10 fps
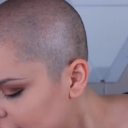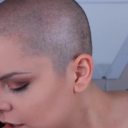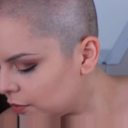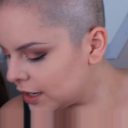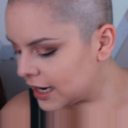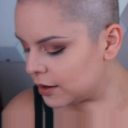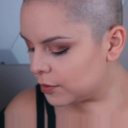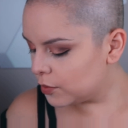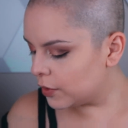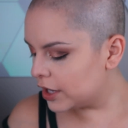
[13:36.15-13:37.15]
You know what
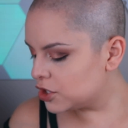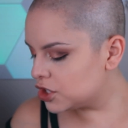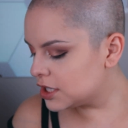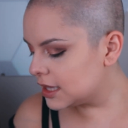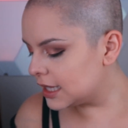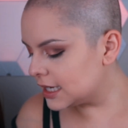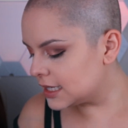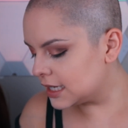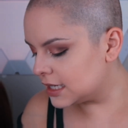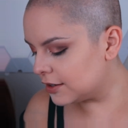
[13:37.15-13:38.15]
I wish that they
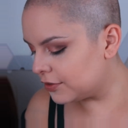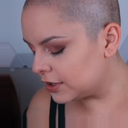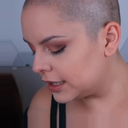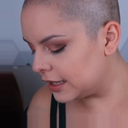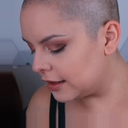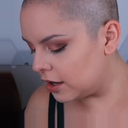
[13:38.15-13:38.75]
did differently?